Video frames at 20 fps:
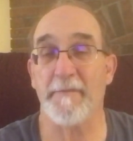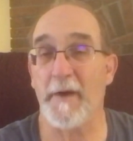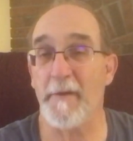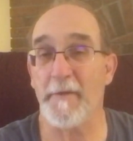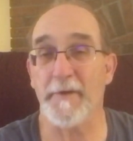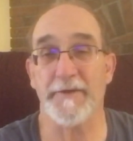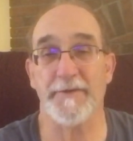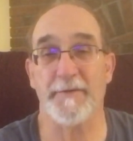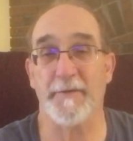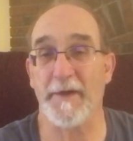
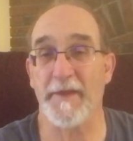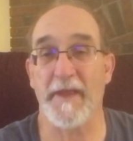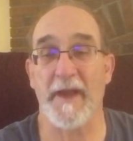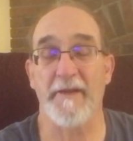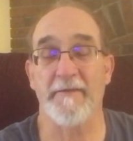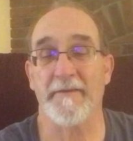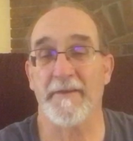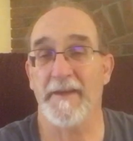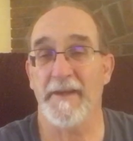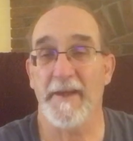almost
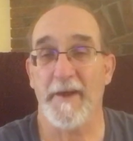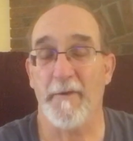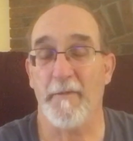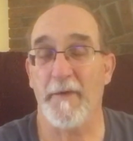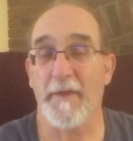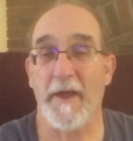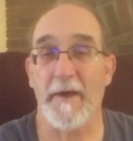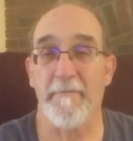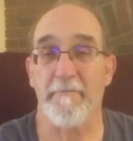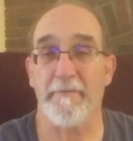
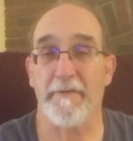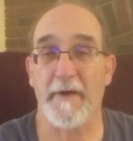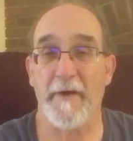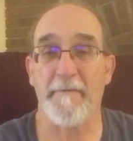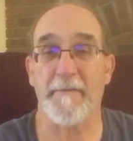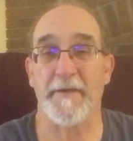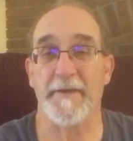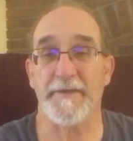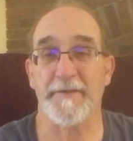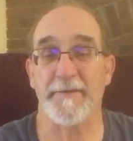without
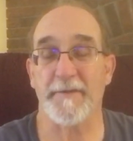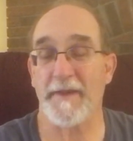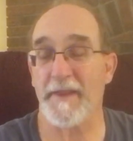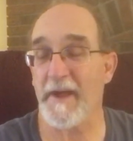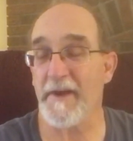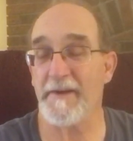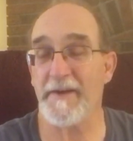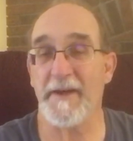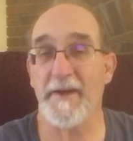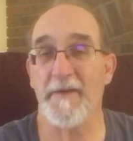preface,
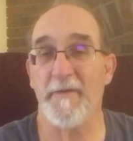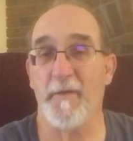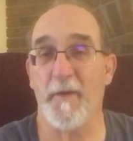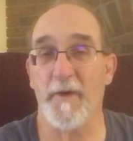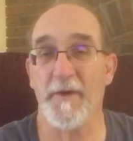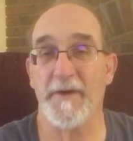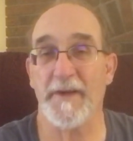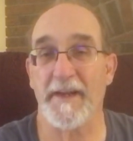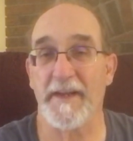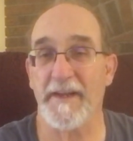without any
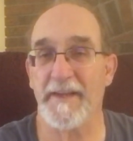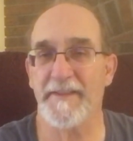warning.